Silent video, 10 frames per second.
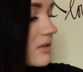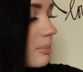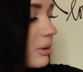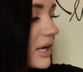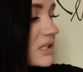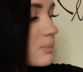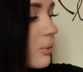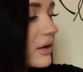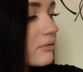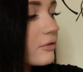the price
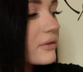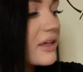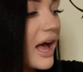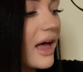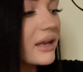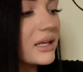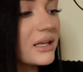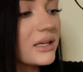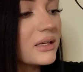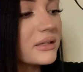point for that
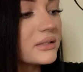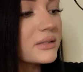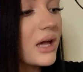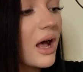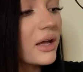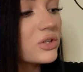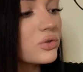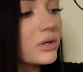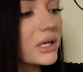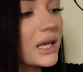is
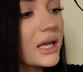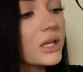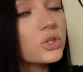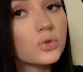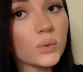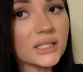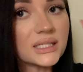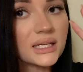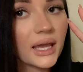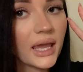
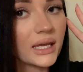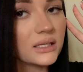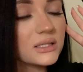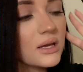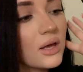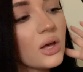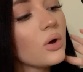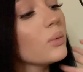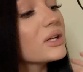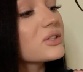$128,
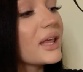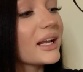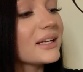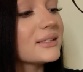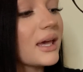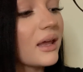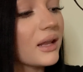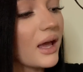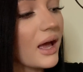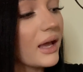which, like I said,
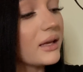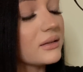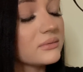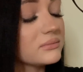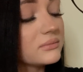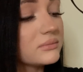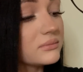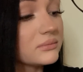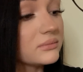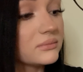I
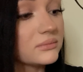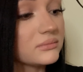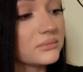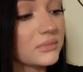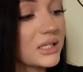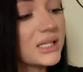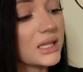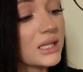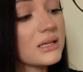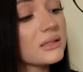
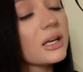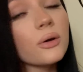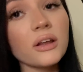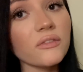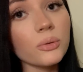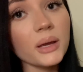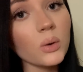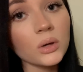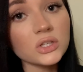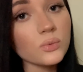didn't think that I would ever pay
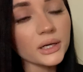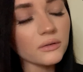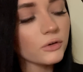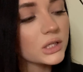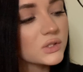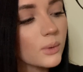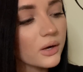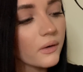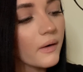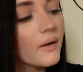$120 for a
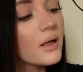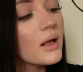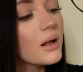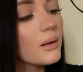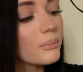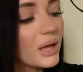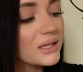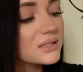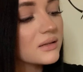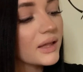sweater,
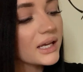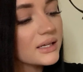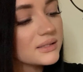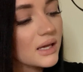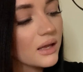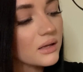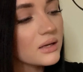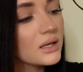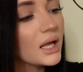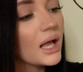but like I said,
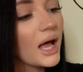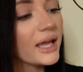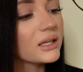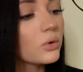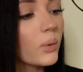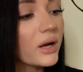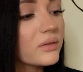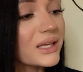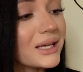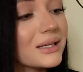I can wear
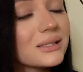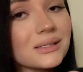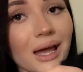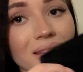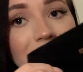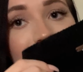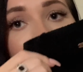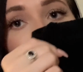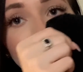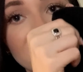these. I
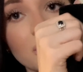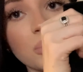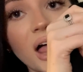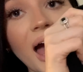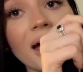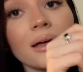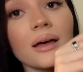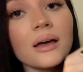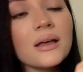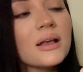think like the
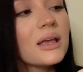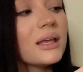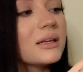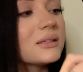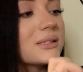black is